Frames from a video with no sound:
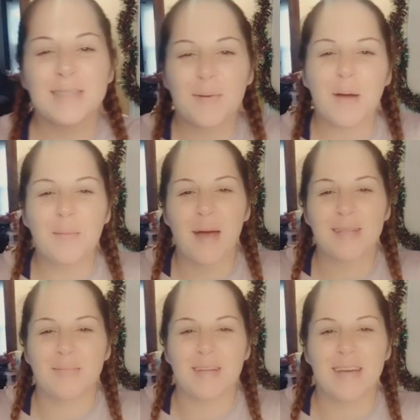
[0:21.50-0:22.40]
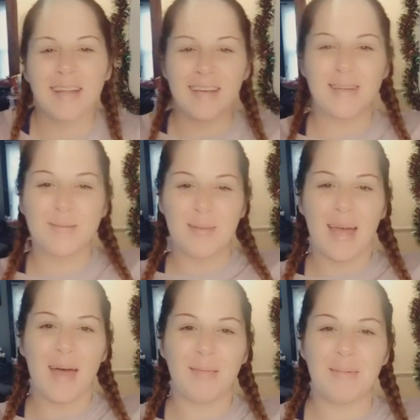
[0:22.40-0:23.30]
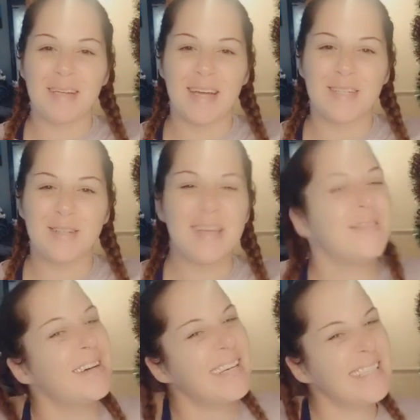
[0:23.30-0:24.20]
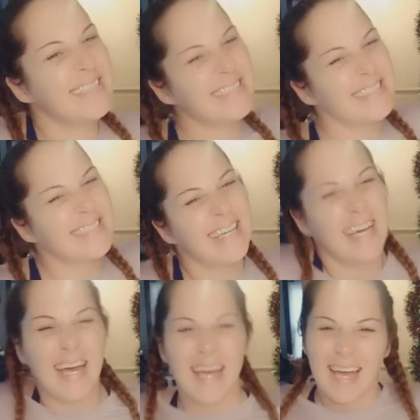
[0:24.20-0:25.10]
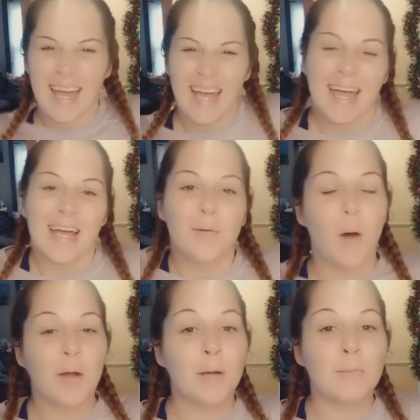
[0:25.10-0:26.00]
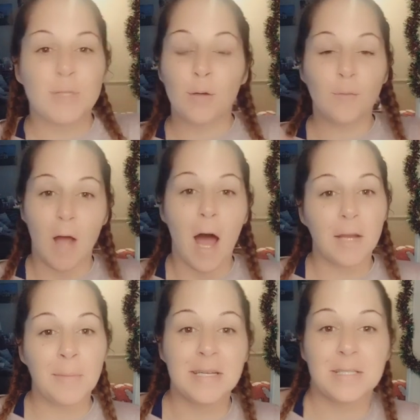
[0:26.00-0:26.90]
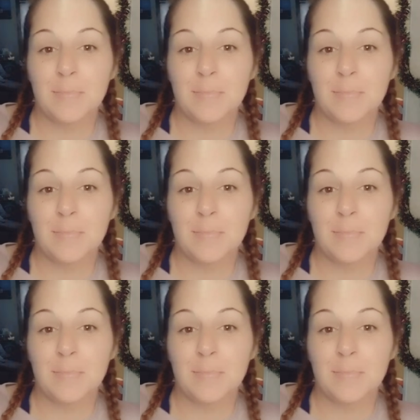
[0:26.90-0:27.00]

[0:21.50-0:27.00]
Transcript: welcome back to my channel. It is me, Heather B. Denture Diva. Welcome to Vlogmas